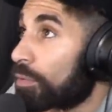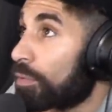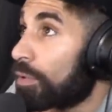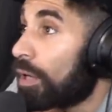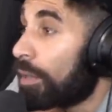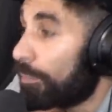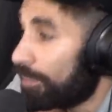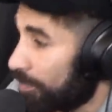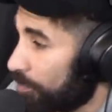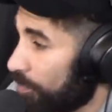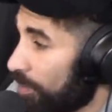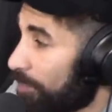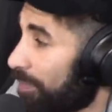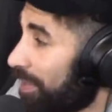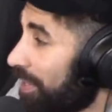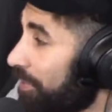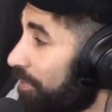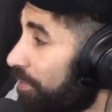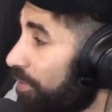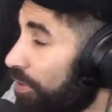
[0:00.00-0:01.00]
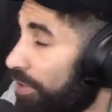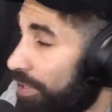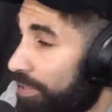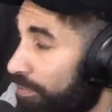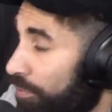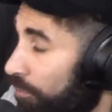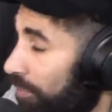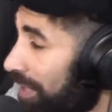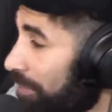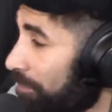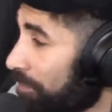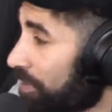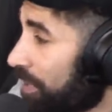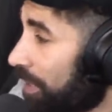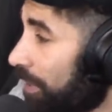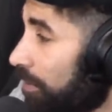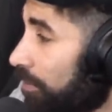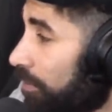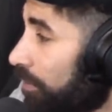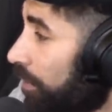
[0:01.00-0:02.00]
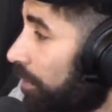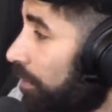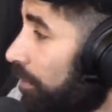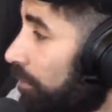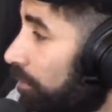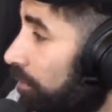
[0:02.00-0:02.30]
I mean, we're paying 30 for Ramsdale, so